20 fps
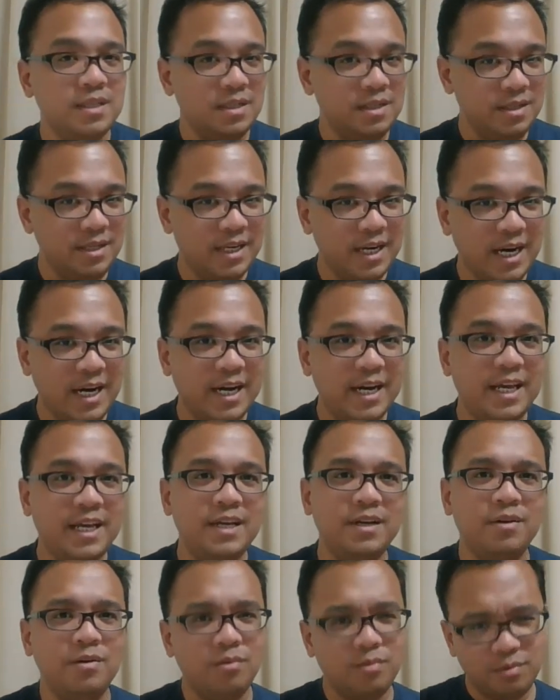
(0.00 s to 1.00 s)
got
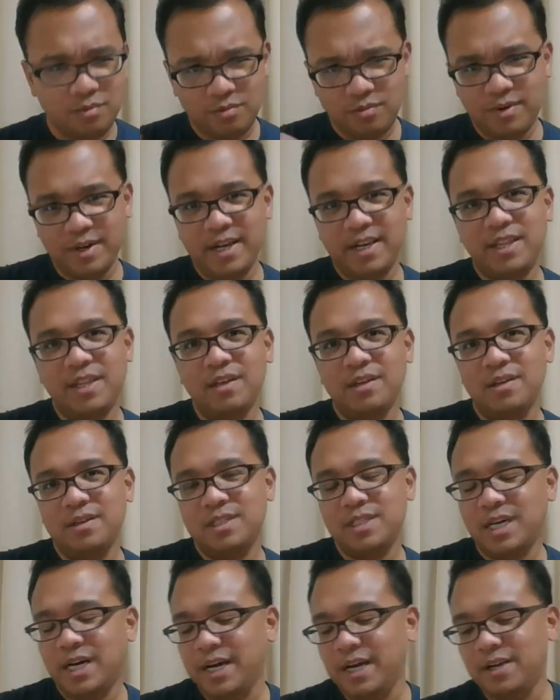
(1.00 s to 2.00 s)
it, read the
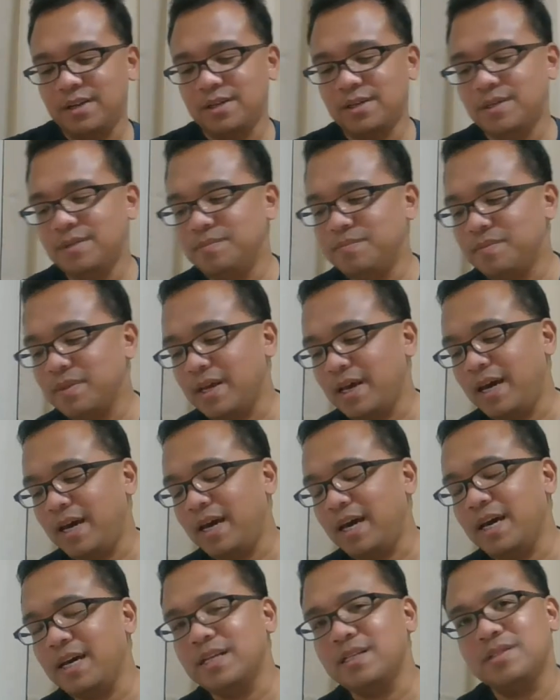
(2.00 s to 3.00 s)
title,
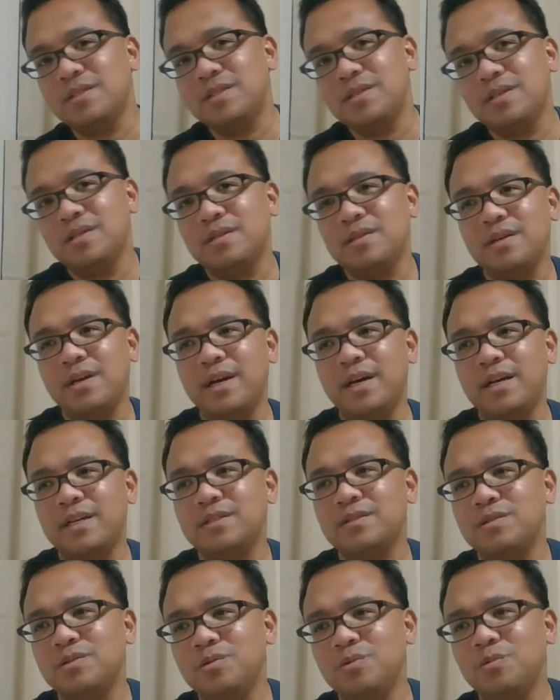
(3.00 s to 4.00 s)
and
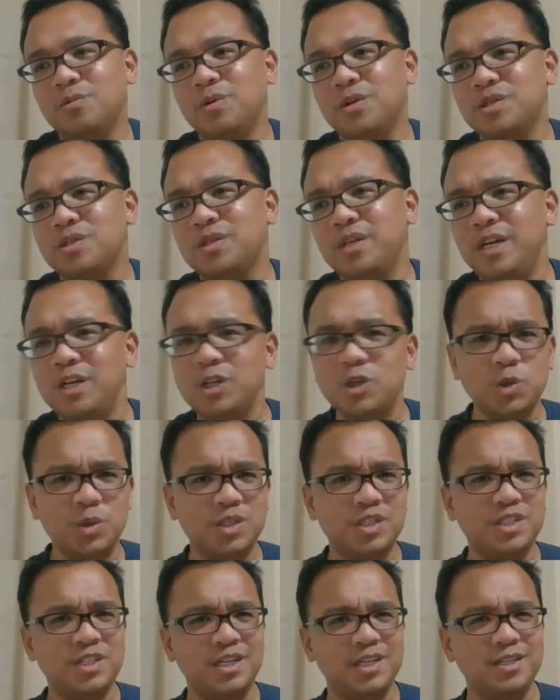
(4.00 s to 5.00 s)
was
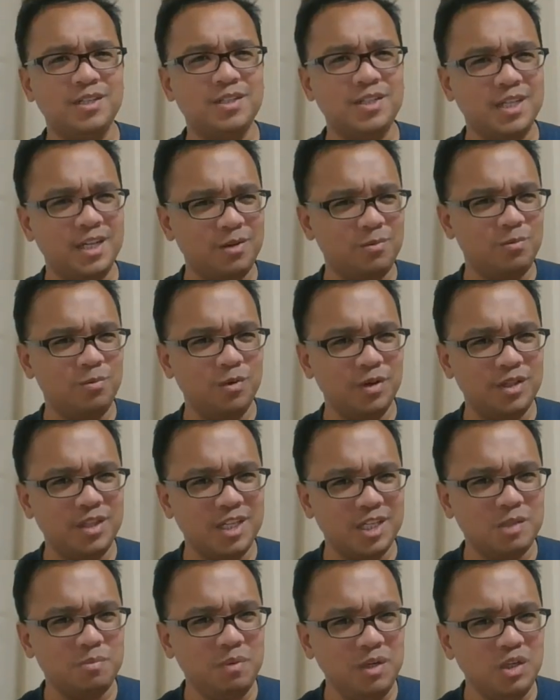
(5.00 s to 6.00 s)
interested. Said, "Would
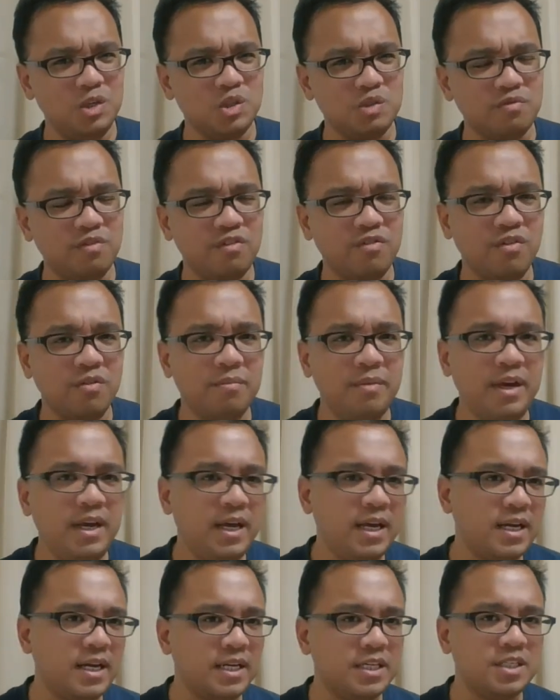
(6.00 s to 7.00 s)
this be useful for me?"
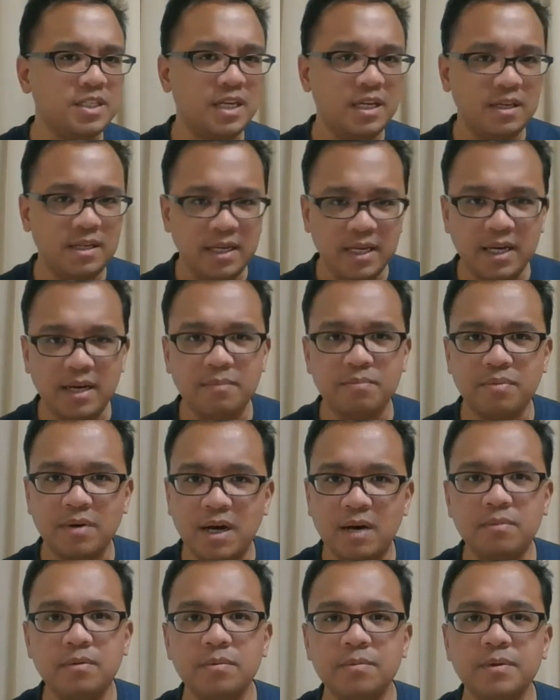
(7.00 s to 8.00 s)
And I said, "Yeah,
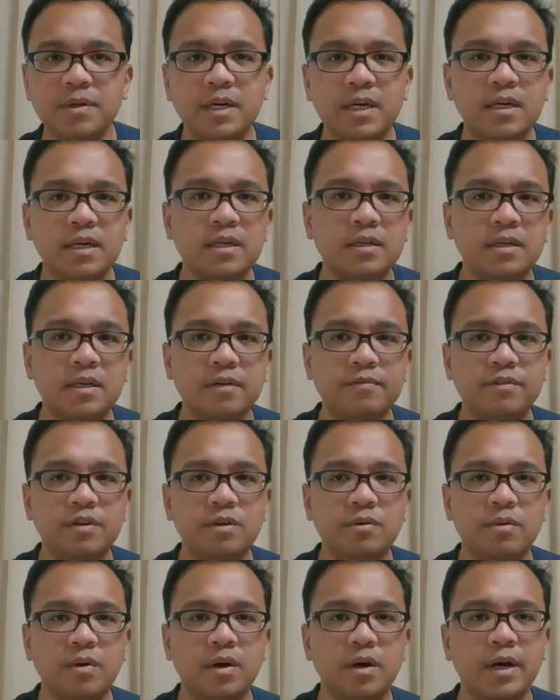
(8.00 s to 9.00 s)
probably if
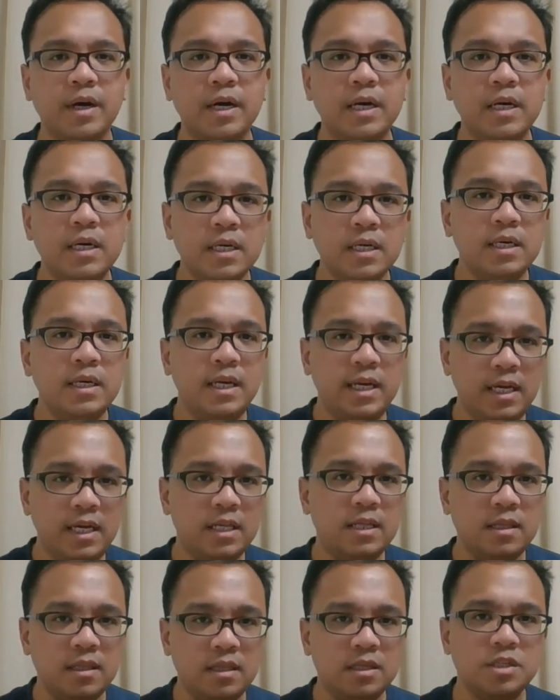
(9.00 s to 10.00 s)
you are
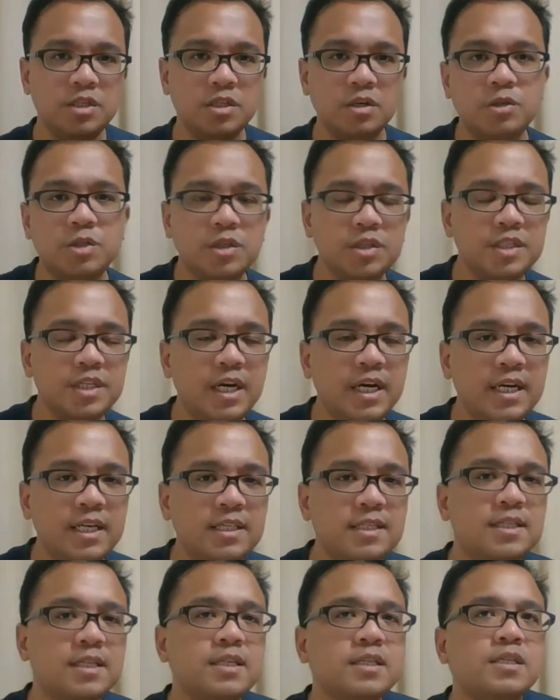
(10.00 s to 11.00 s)
in the social
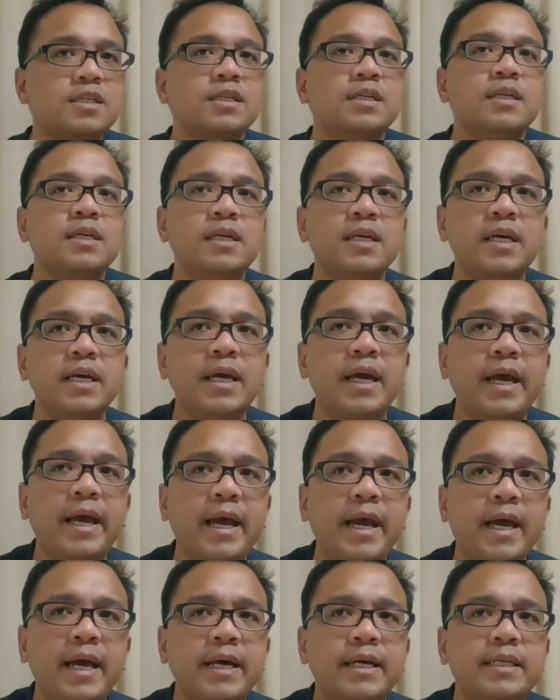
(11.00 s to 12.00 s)
sciences."
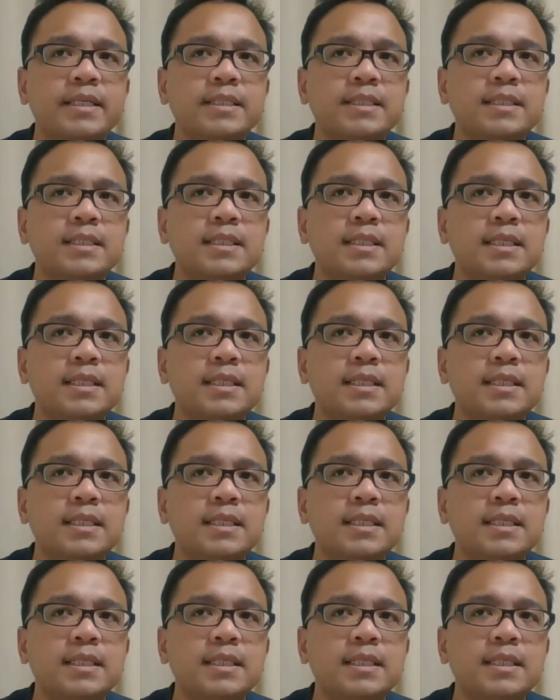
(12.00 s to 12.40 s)
And